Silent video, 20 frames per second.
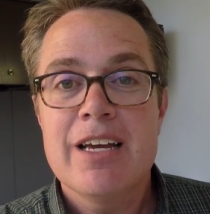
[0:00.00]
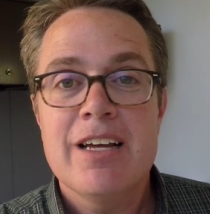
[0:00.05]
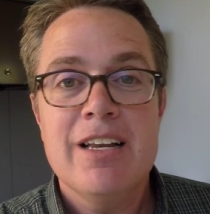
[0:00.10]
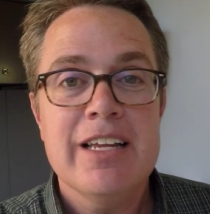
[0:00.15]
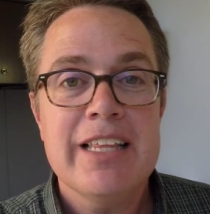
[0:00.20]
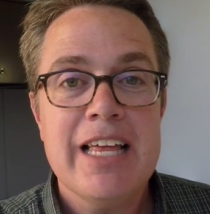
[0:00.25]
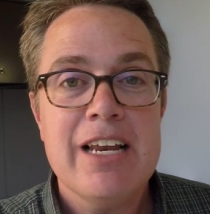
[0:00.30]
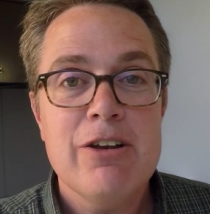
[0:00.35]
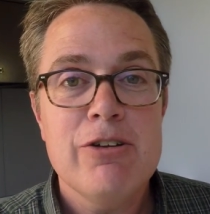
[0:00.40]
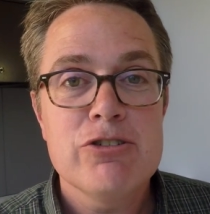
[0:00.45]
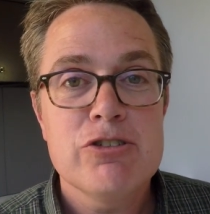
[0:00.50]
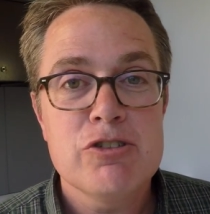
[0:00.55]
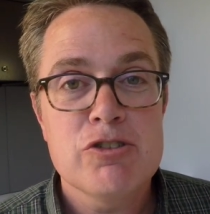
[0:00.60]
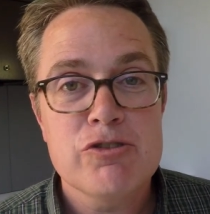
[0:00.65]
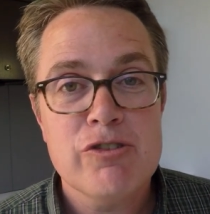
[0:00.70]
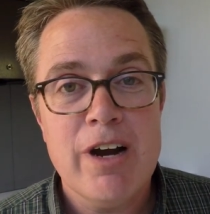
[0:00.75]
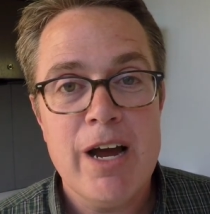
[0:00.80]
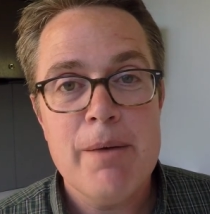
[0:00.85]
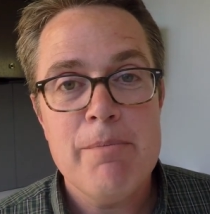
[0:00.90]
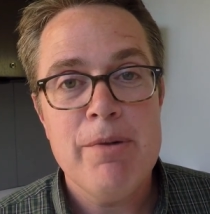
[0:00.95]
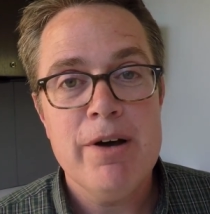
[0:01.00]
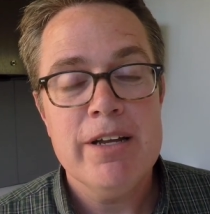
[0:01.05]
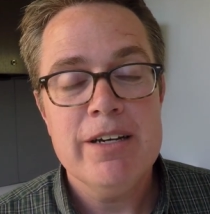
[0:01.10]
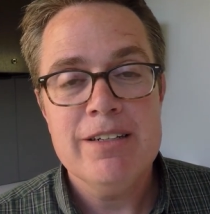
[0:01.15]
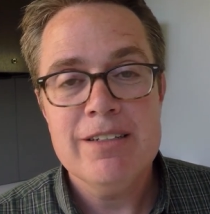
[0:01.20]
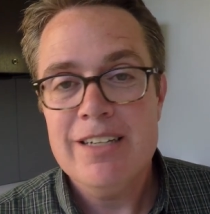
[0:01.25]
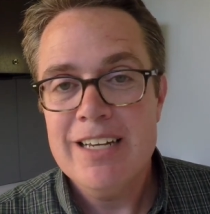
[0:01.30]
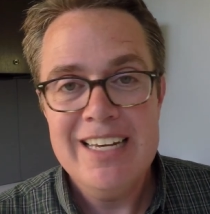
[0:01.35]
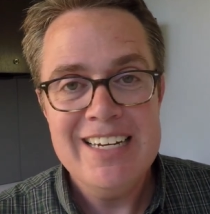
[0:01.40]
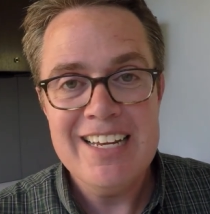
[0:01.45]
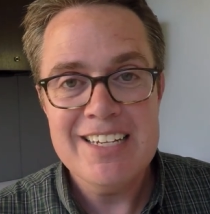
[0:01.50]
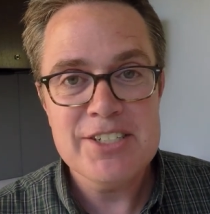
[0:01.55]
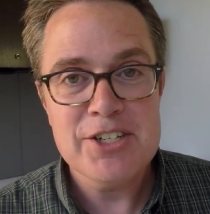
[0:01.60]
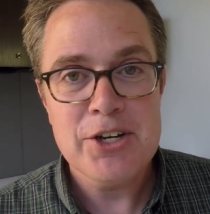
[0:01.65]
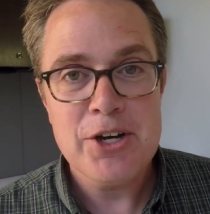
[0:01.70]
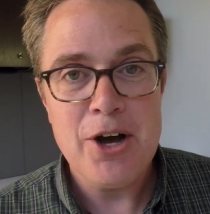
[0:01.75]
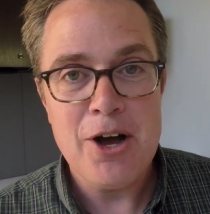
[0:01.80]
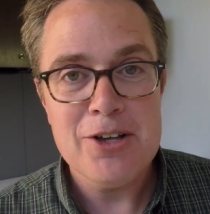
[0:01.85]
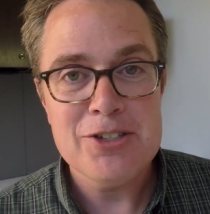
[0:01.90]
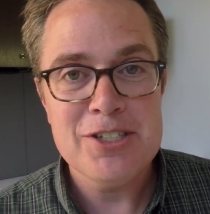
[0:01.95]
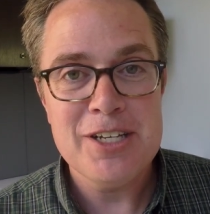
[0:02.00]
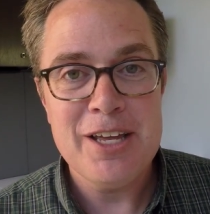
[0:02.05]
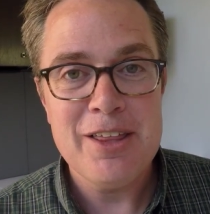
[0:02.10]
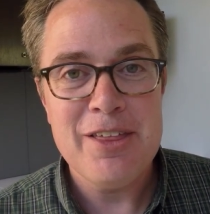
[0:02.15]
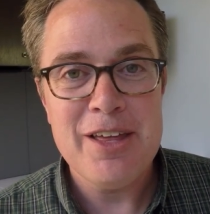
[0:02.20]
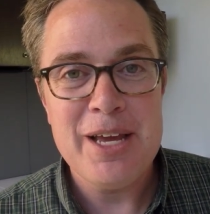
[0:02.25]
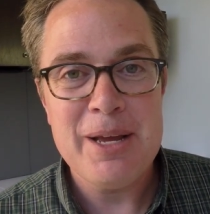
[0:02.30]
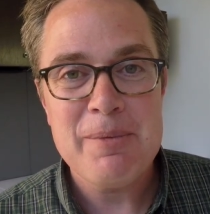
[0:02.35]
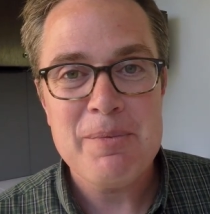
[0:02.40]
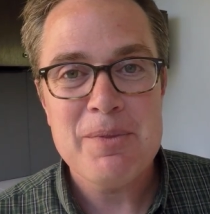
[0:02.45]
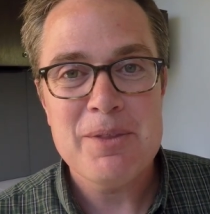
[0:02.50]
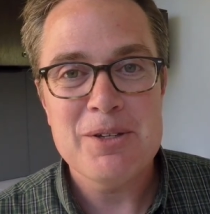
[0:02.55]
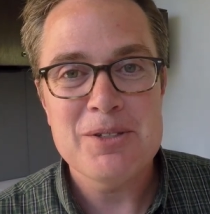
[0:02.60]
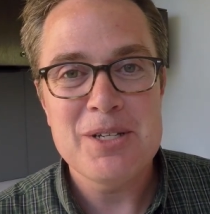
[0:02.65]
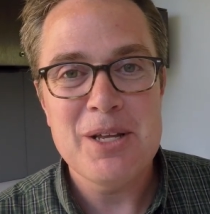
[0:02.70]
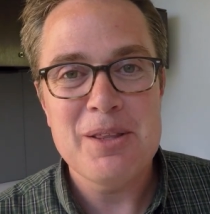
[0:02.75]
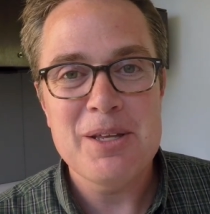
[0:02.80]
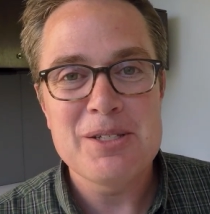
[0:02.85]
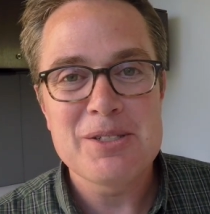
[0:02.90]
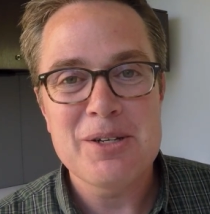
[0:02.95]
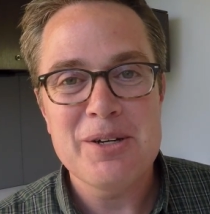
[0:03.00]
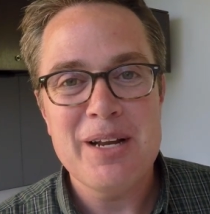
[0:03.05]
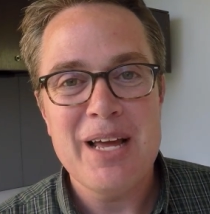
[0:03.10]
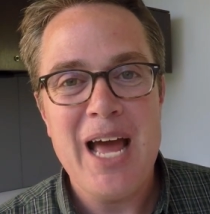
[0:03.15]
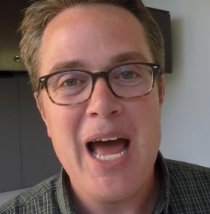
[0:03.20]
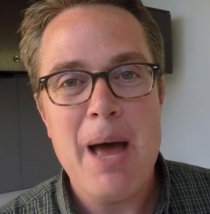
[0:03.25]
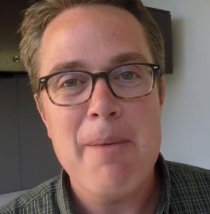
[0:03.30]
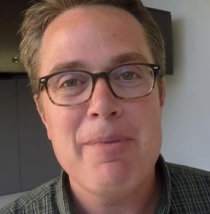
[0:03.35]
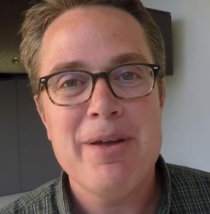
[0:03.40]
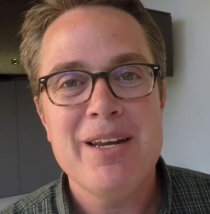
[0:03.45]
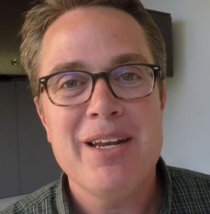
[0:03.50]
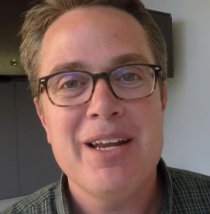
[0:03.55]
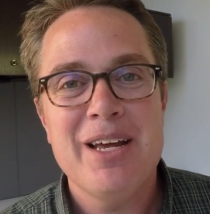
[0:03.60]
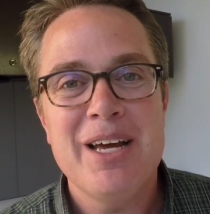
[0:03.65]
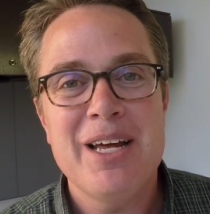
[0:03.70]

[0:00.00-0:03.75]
Click that little subscribe button. It doesn't cost anything. There's nothing that's gonna happen.